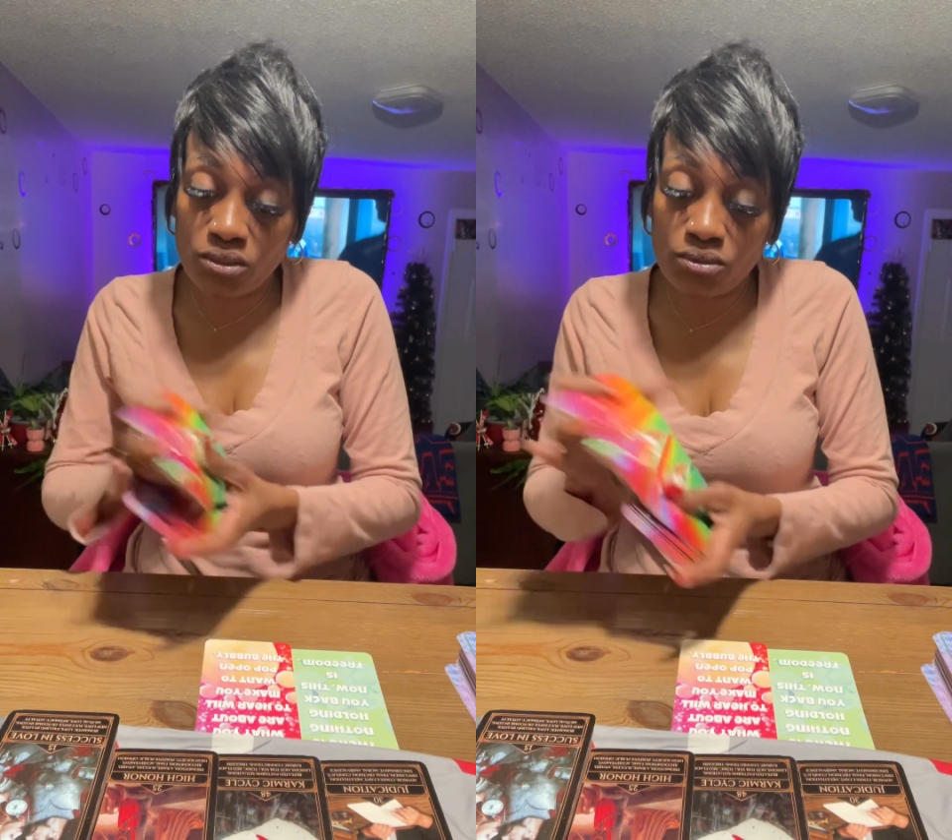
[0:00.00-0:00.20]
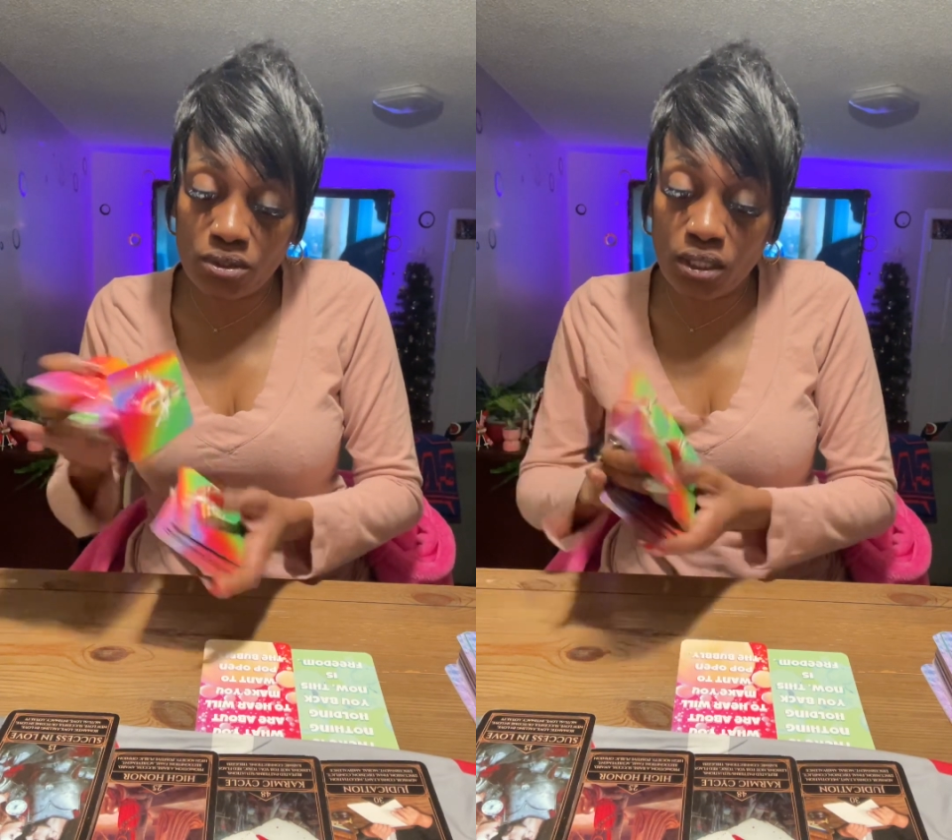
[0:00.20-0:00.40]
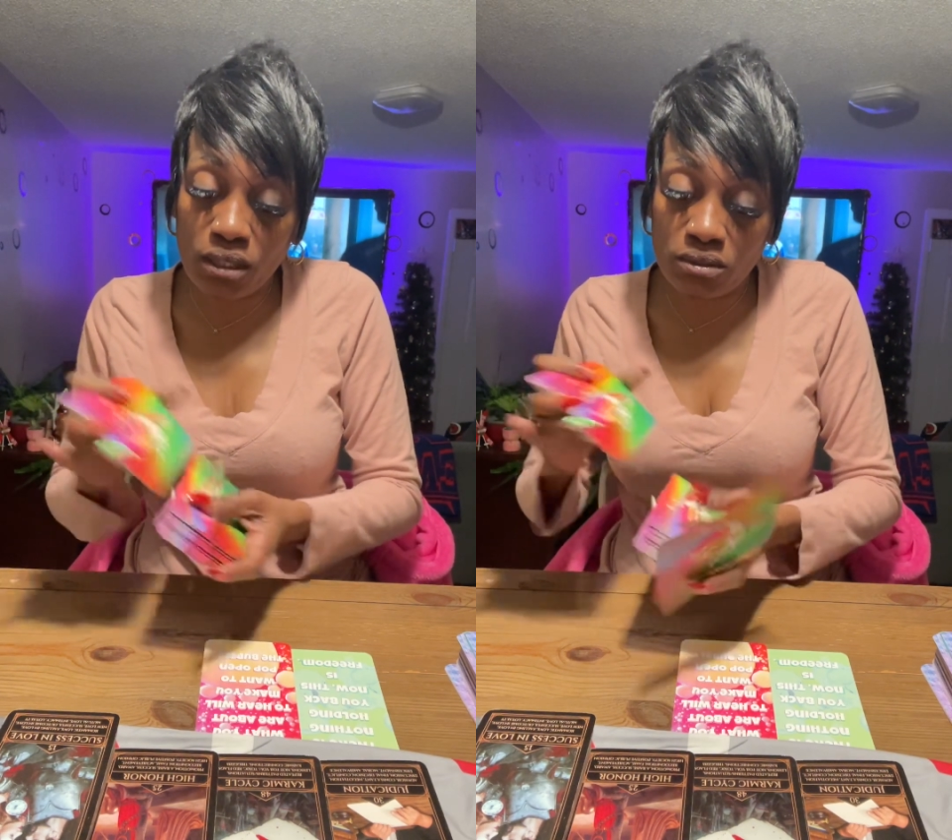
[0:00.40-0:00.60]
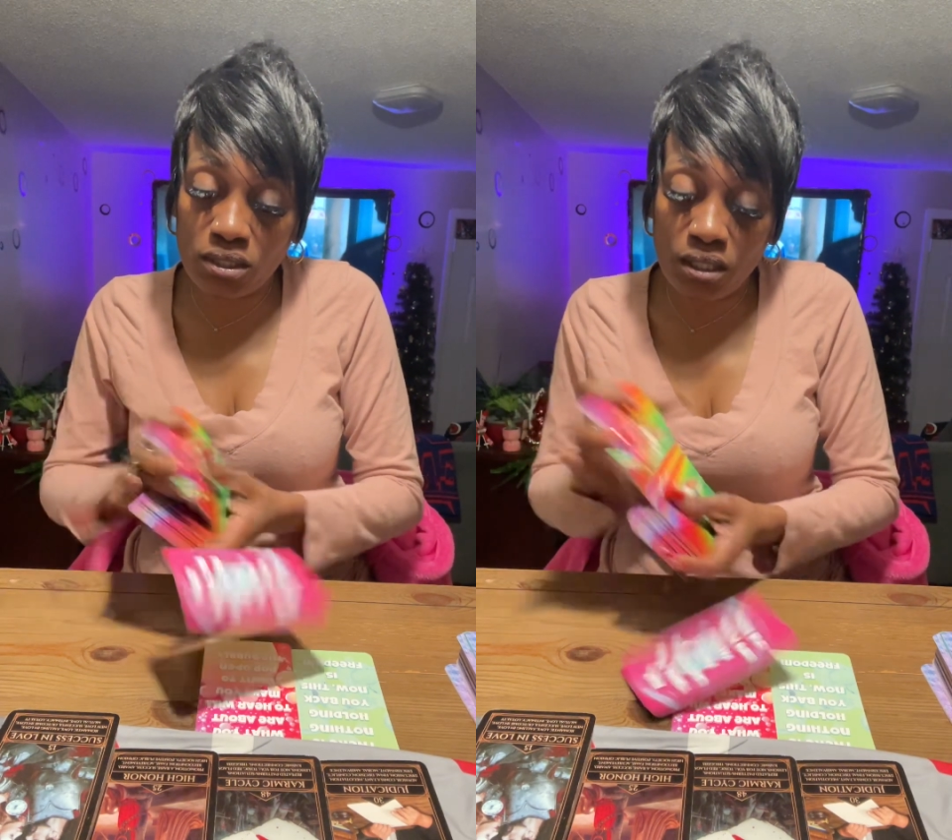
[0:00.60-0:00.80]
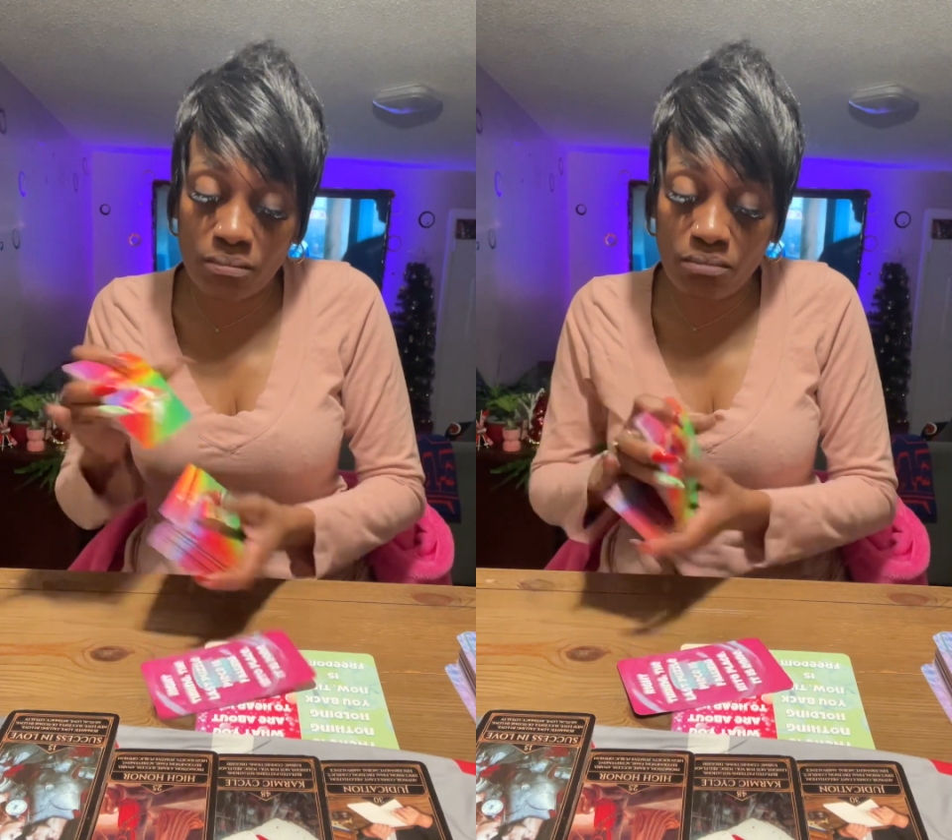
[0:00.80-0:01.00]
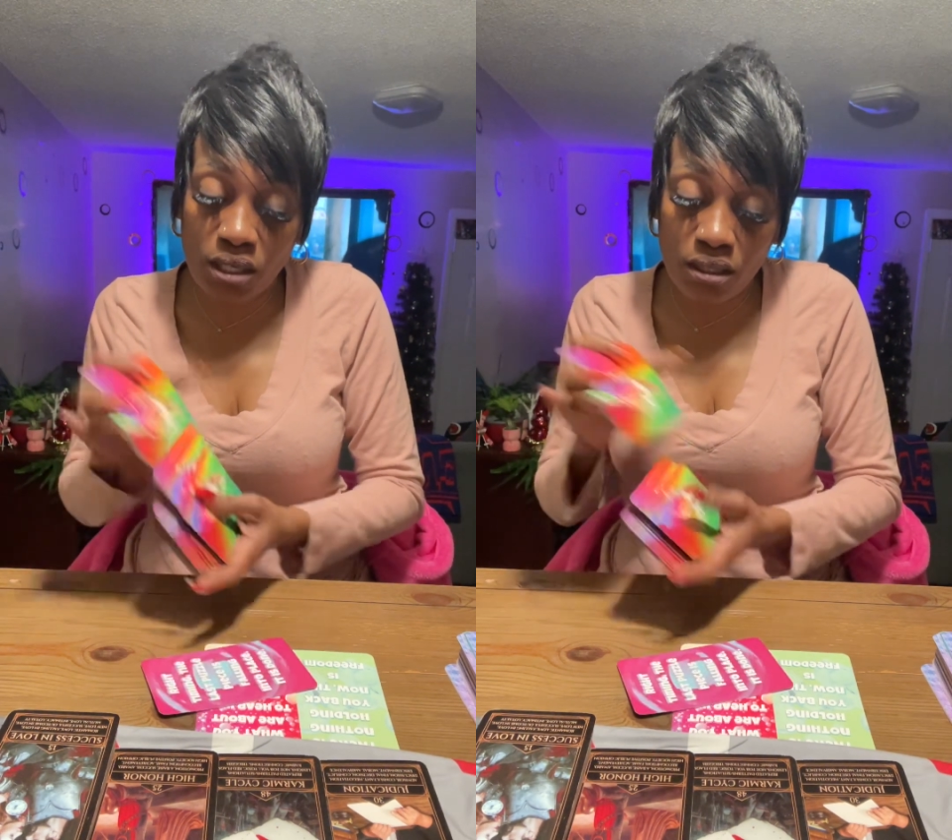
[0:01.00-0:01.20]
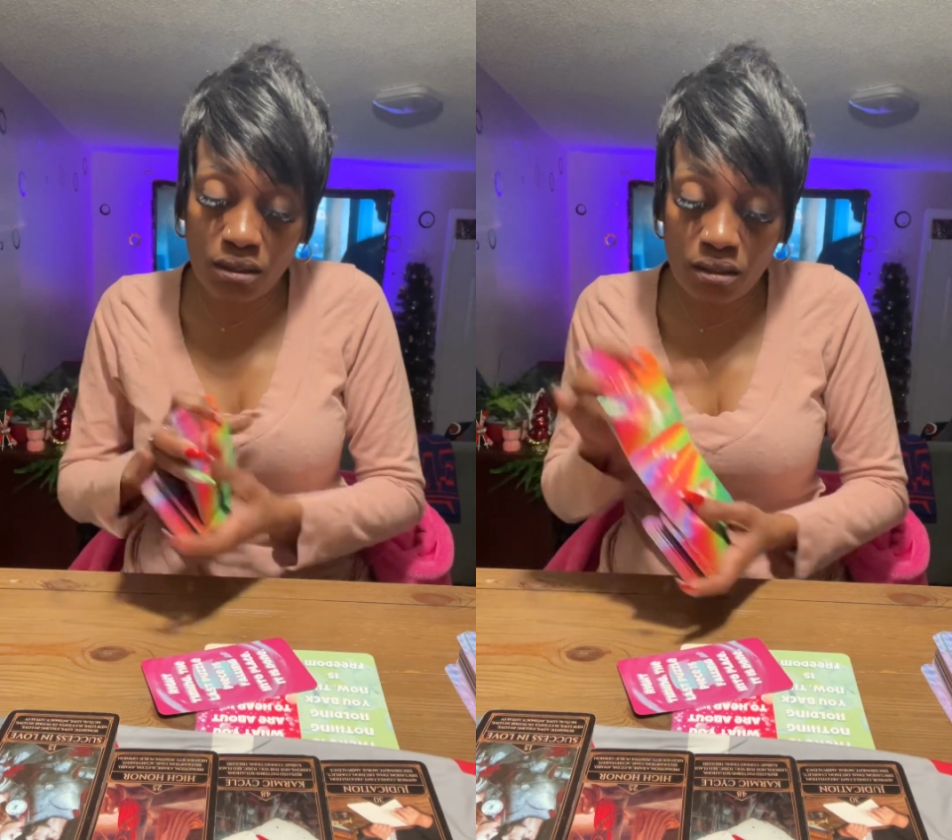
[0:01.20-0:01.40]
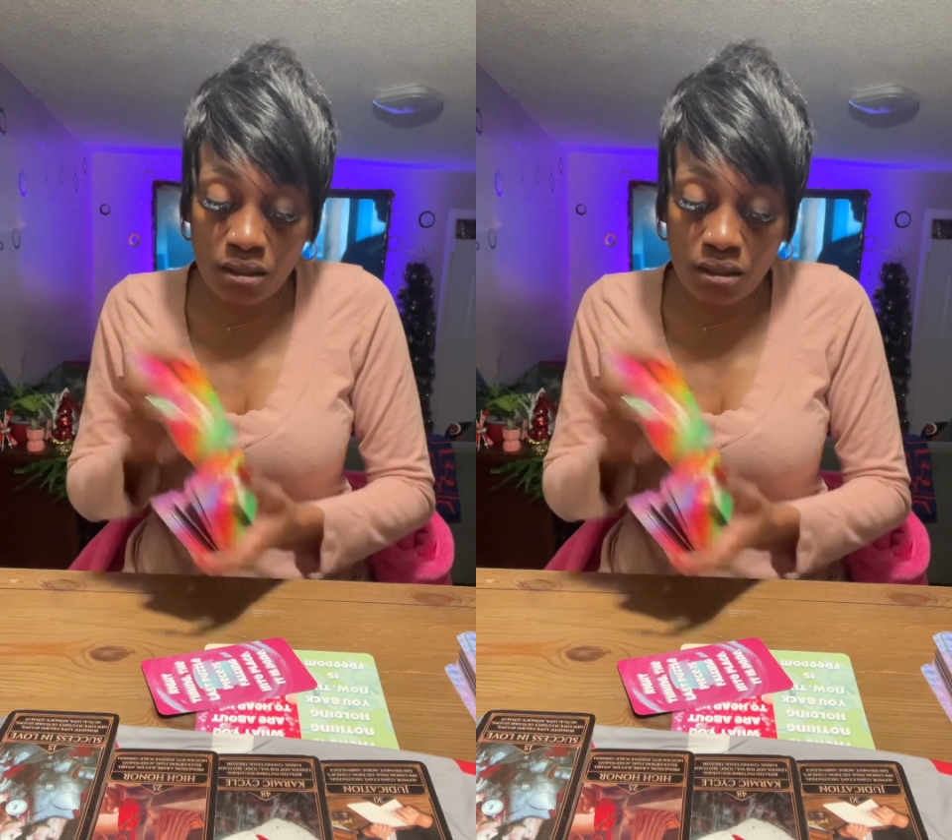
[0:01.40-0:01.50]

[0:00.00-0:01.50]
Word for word: on that damn man.